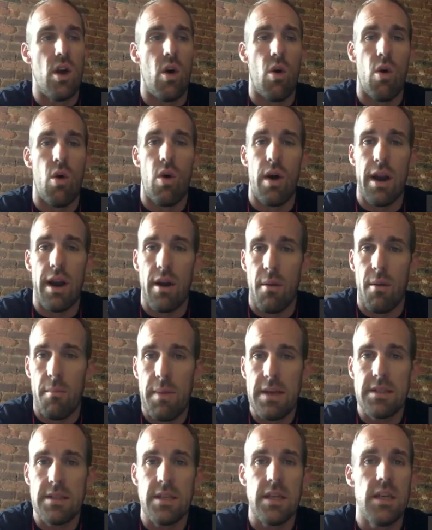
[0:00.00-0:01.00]
and are
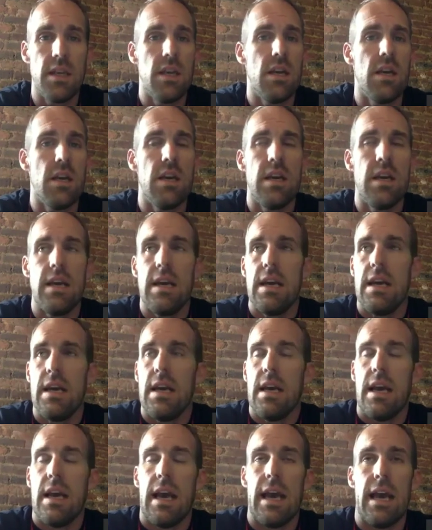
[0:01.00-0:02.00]
busy
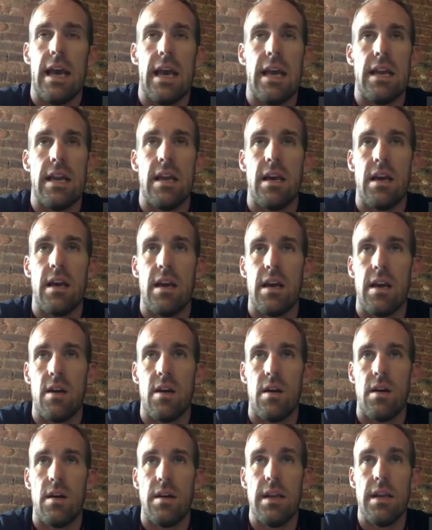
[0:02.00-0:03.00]
and
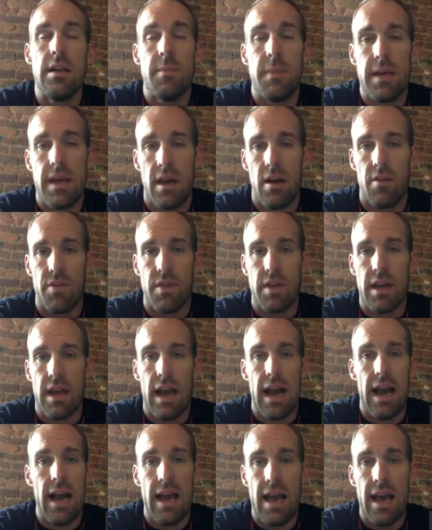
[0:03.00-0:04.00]
need to be healthy.
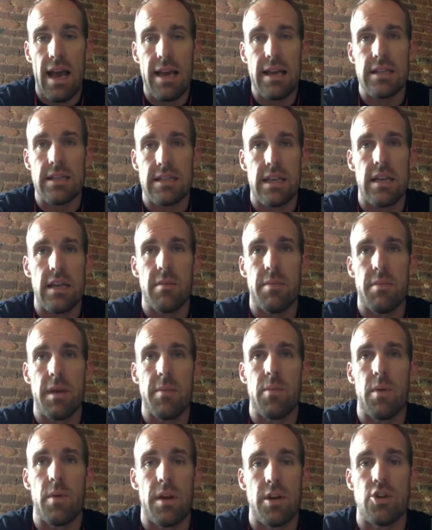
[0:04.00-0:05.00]
I hate seeing
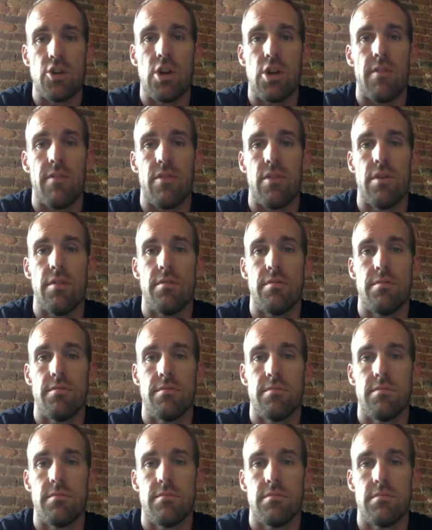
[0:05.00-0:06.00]
people in the drive-thru.
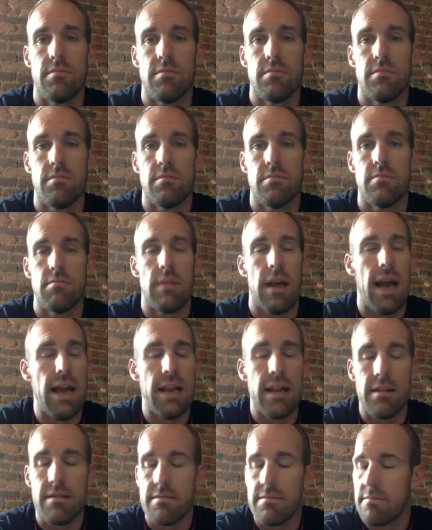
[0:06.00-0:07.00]
I hate
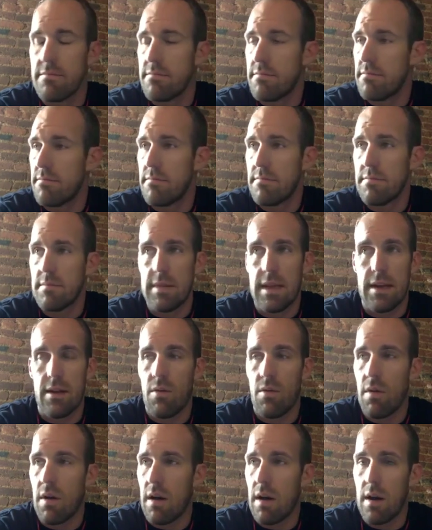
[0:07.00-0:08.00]
it. I
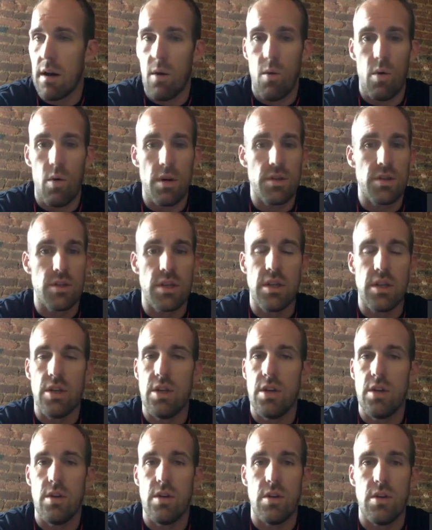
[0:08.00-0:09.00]
don't want to
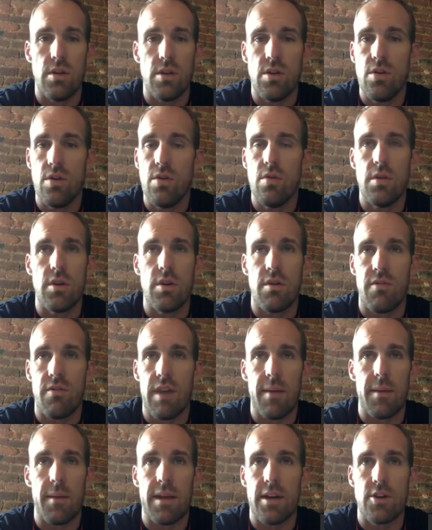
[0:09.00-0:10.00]
see you and your
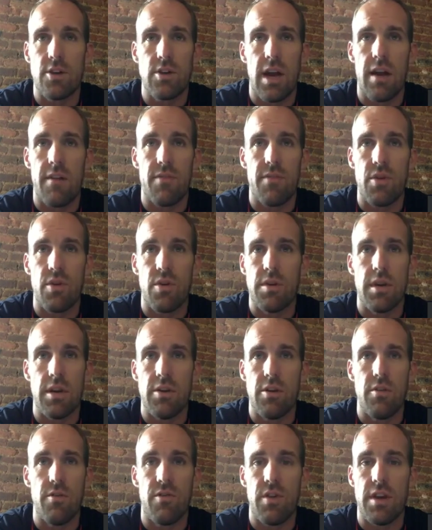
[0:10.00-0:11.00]
family in a drive-thru and
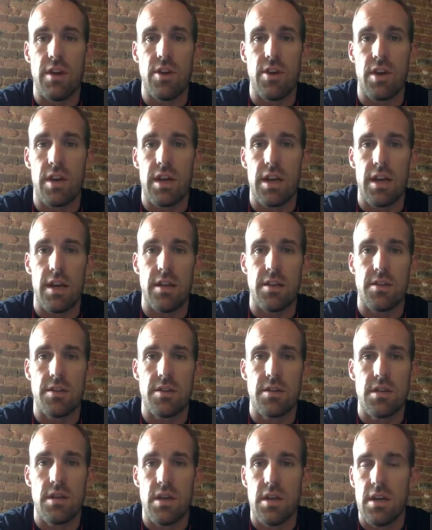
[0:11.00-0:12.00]
you feeding your
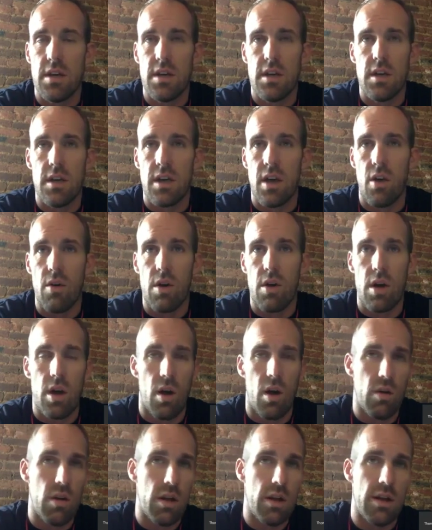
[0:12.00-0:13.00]
kids
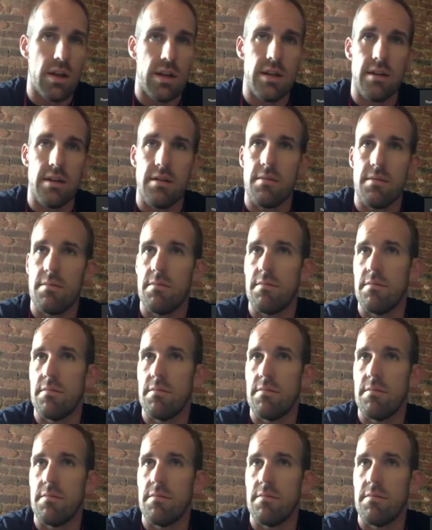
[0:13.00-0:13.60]
Coca-Cola and